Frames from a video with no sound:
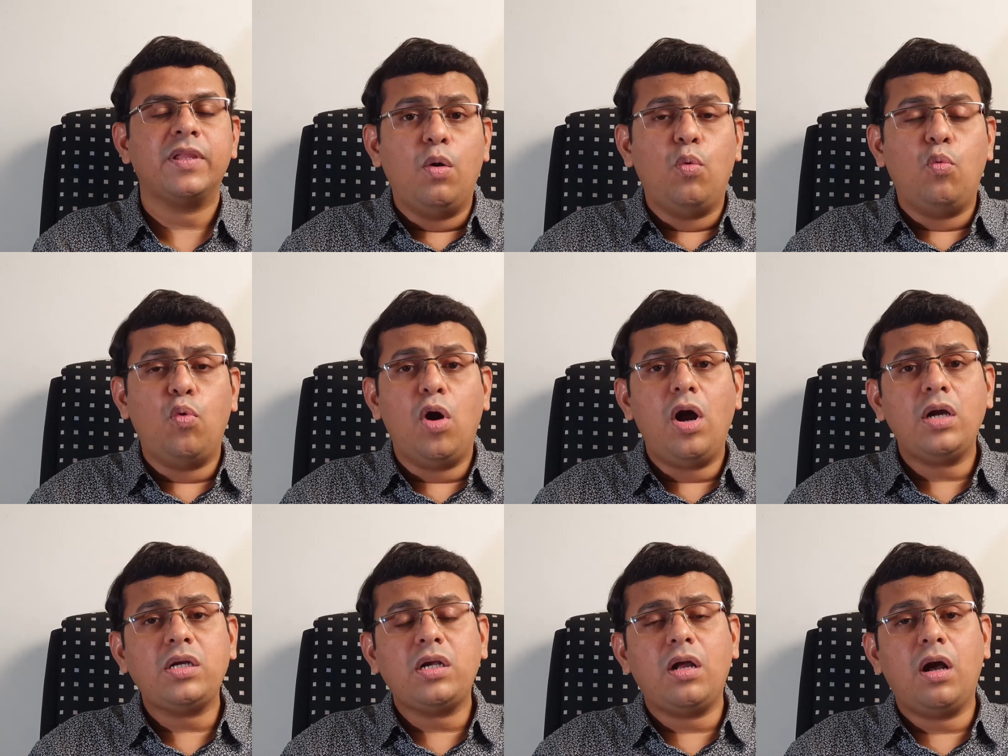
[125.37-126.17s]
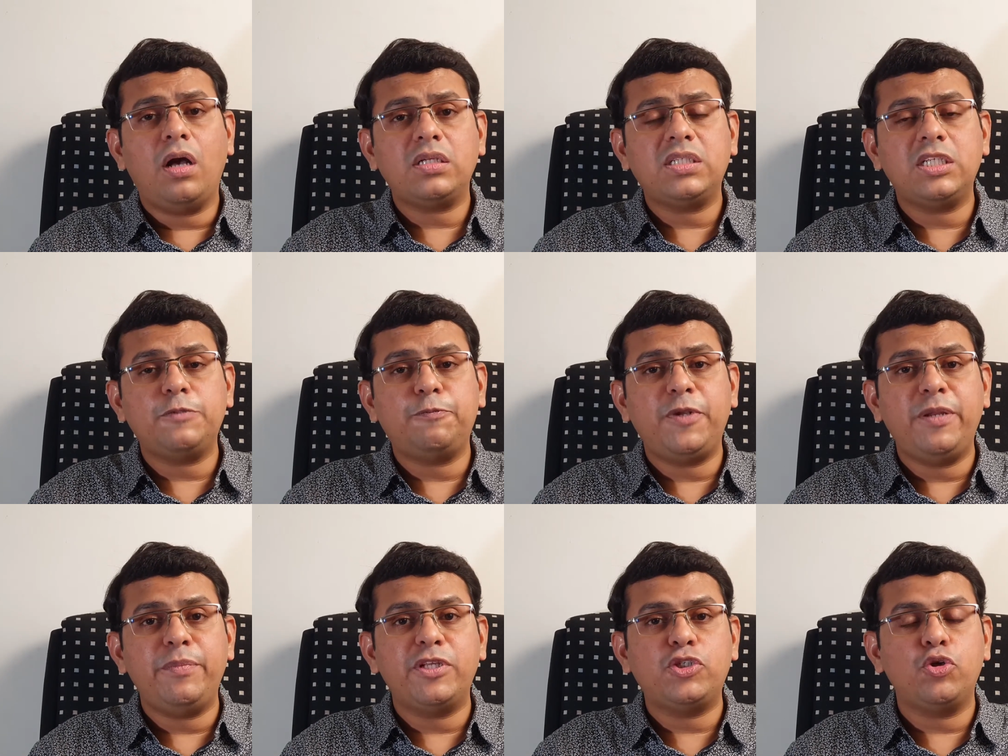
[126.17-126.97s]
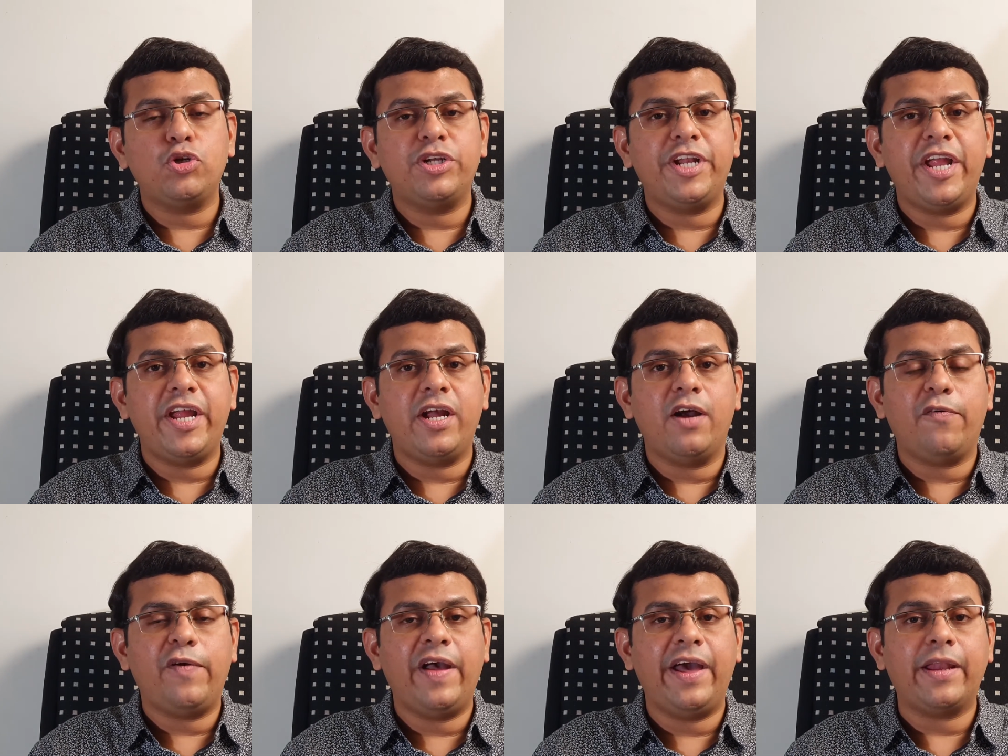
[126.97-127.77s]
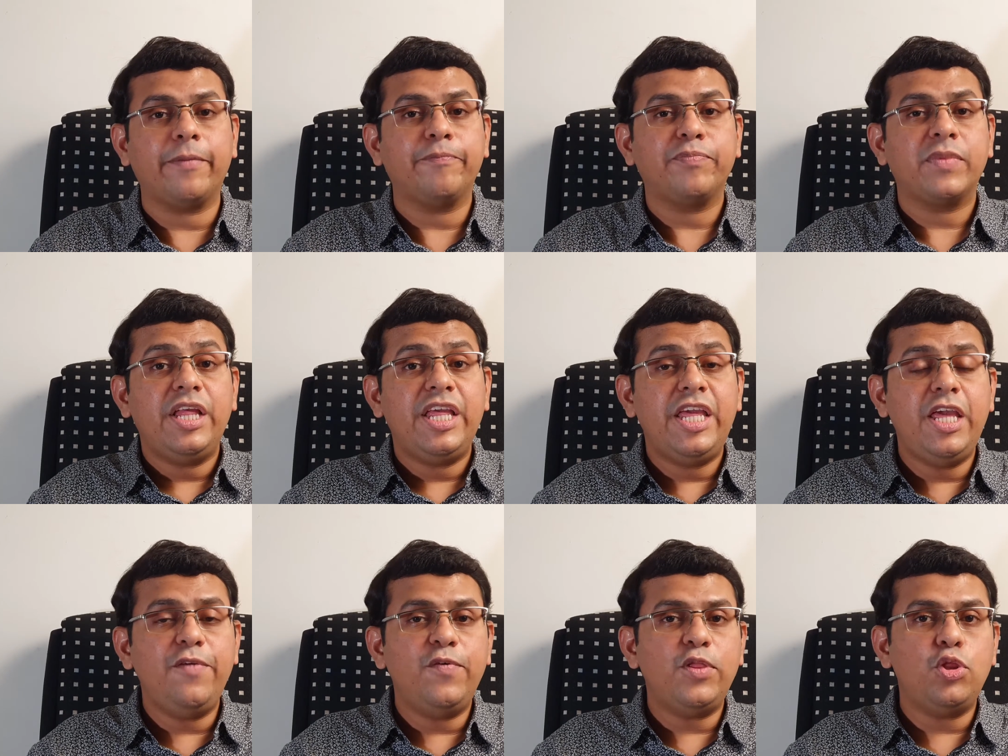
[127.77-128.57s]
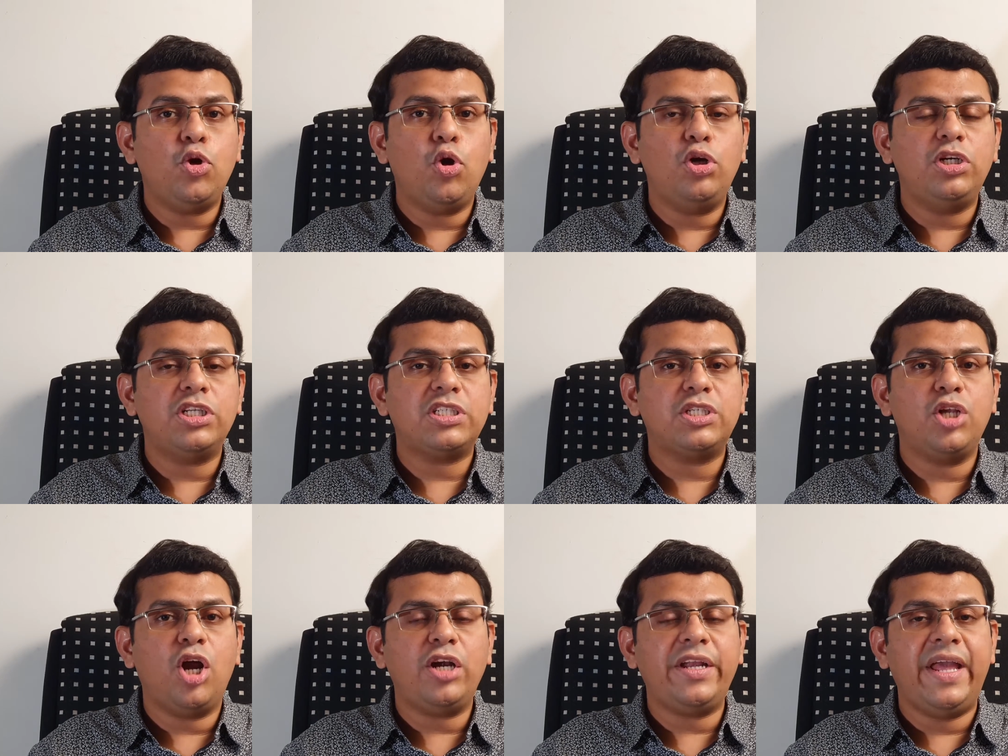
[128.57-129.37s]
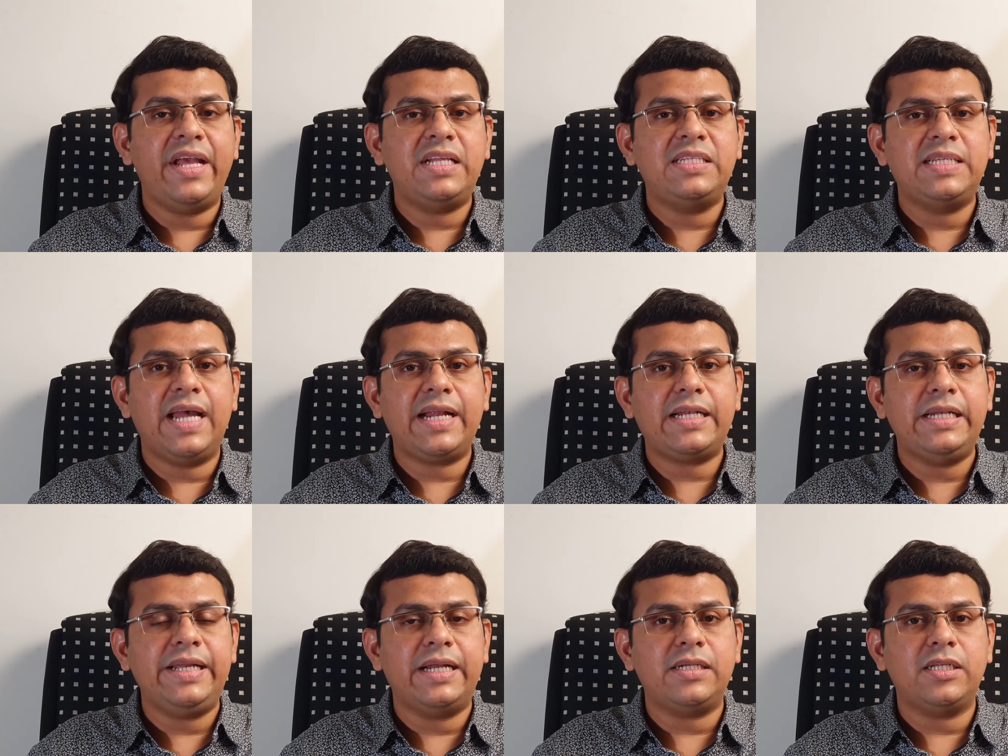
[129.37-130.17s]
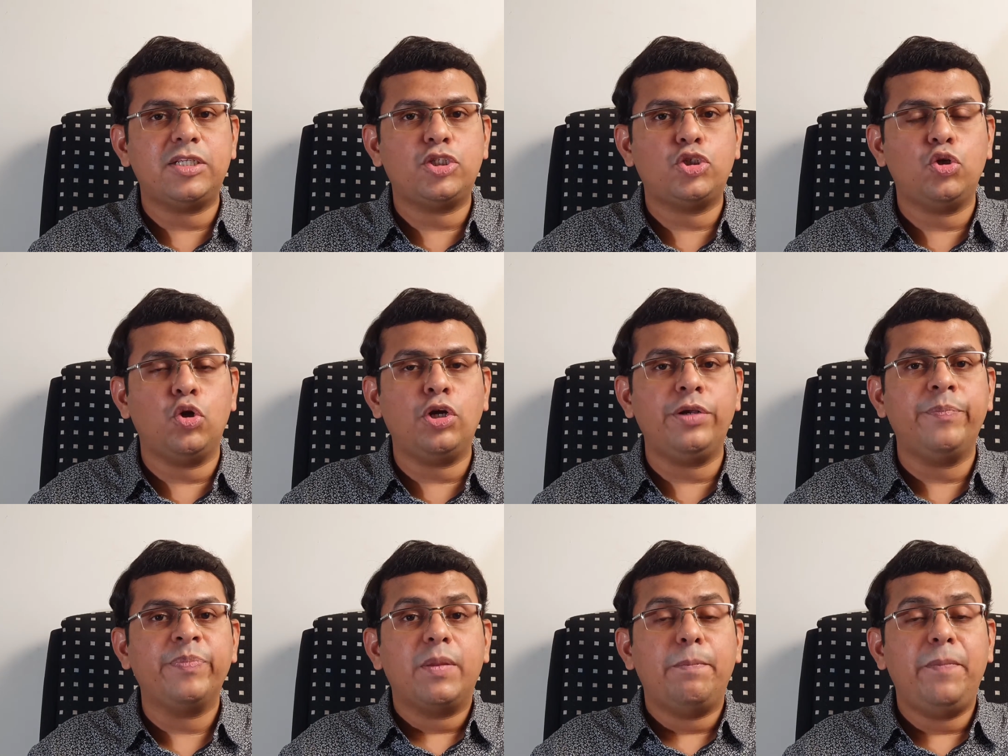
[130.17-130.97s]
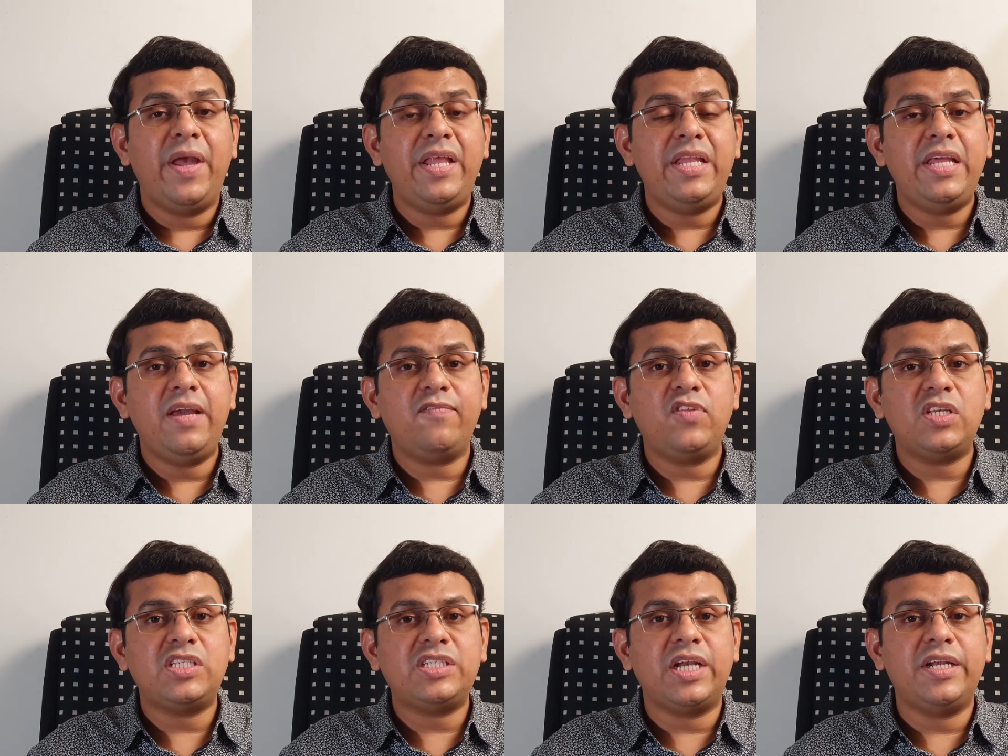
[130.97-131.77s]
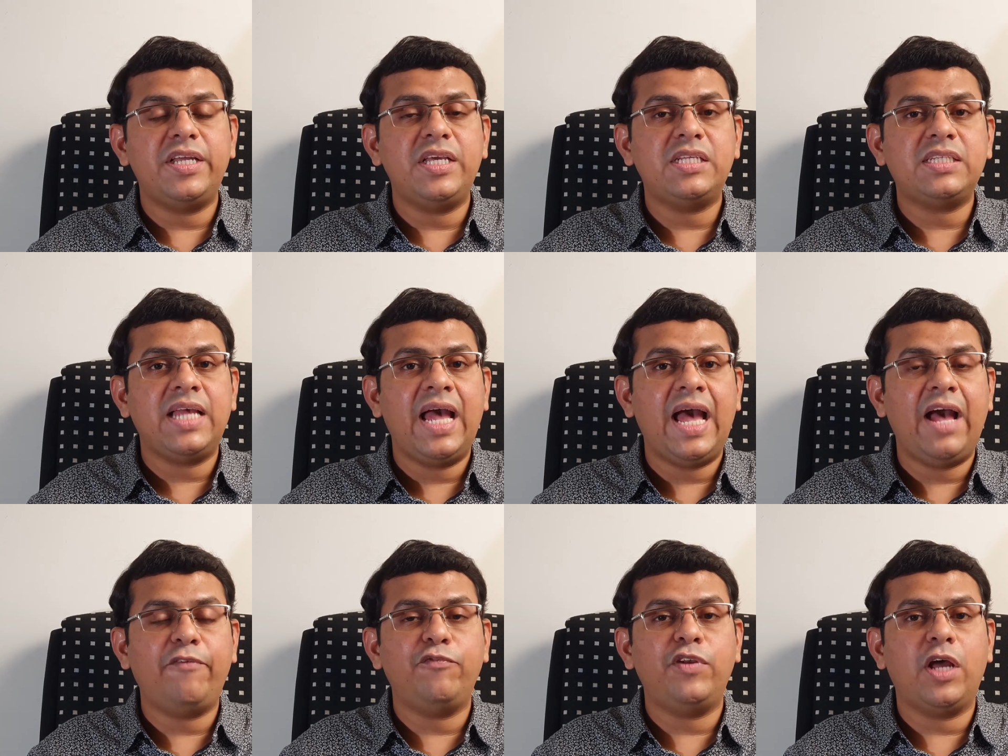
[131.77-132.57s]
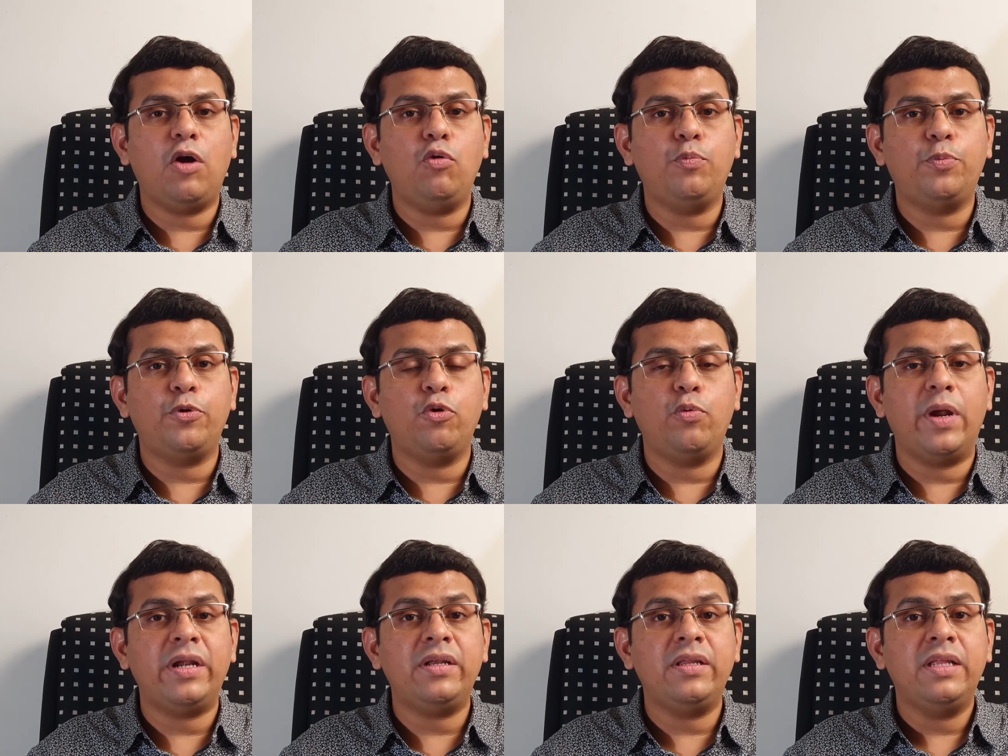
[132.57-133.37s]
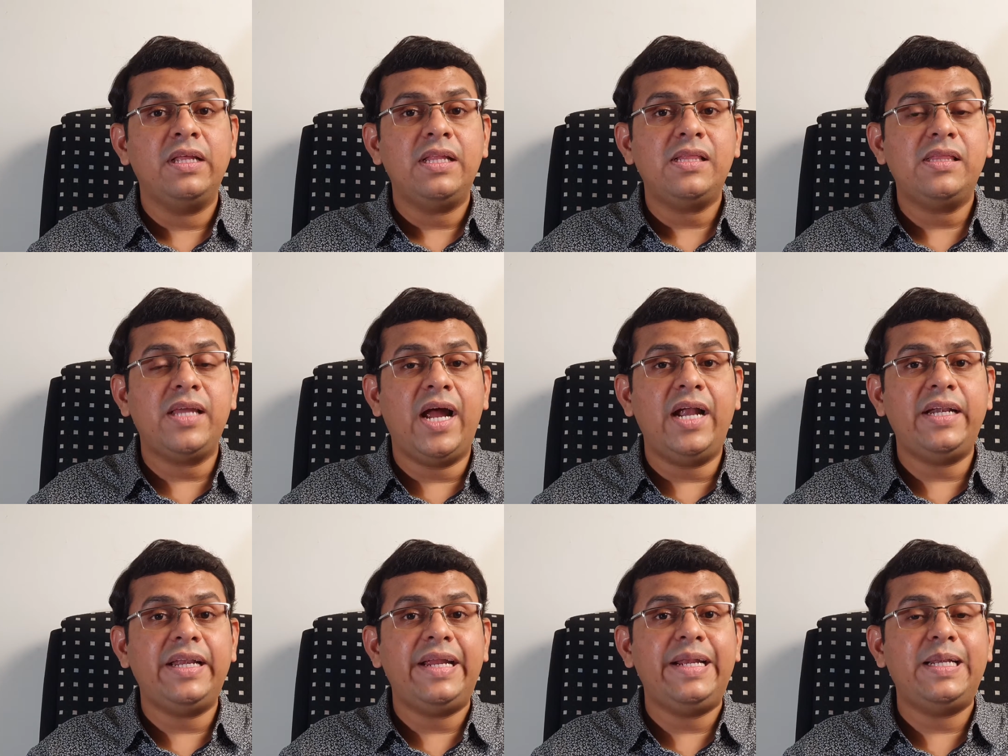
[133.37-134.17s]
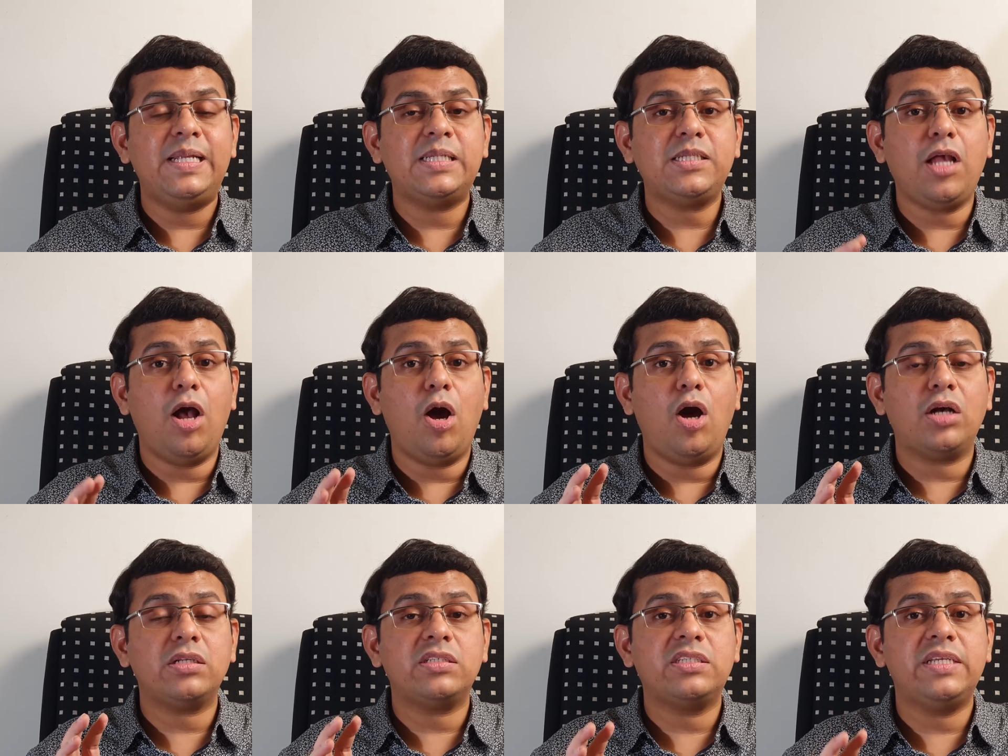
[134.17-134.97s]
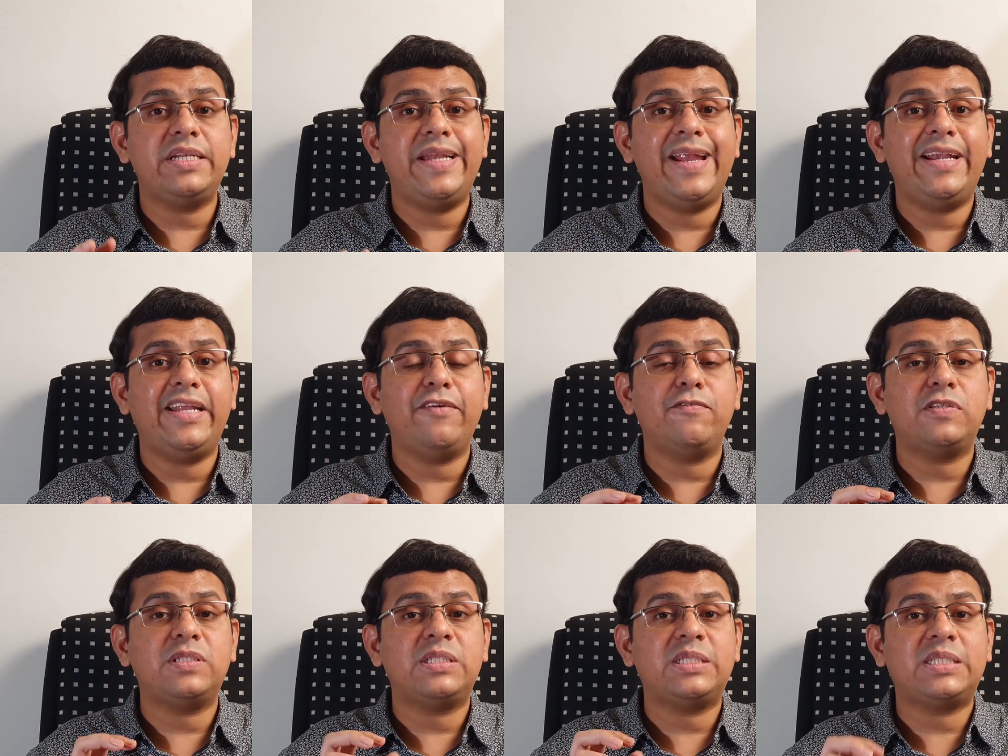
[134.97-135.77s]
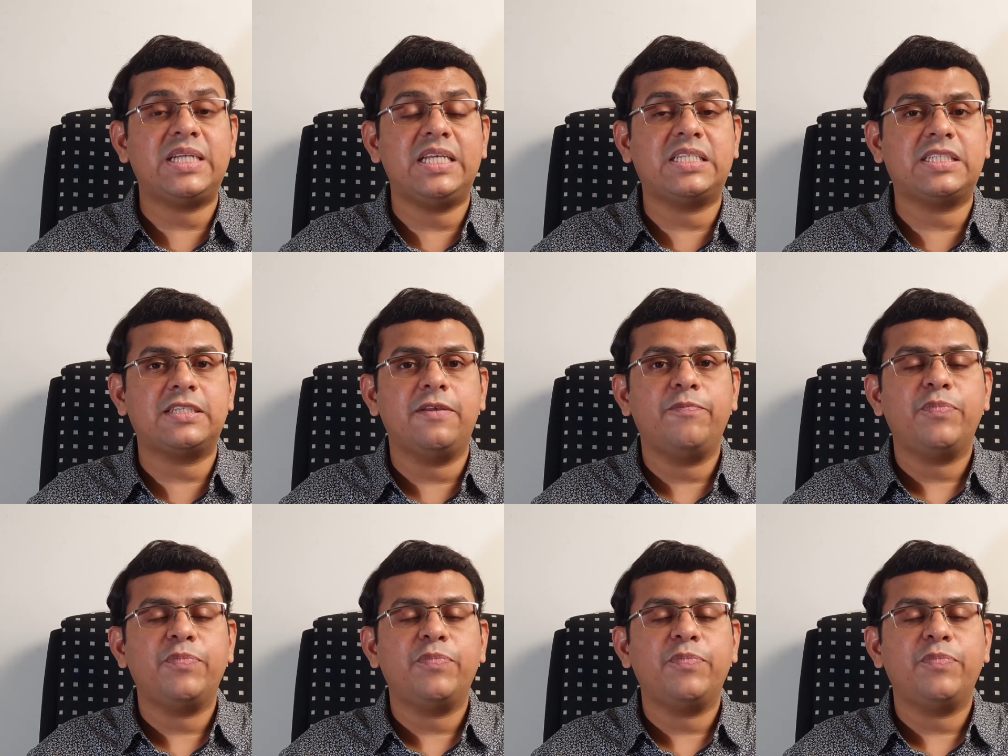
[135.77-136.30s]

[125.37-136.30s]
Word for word: What causes premature graying of hair? Even though it is not exactly understood, many of the studies have now proven that it is oxidative stress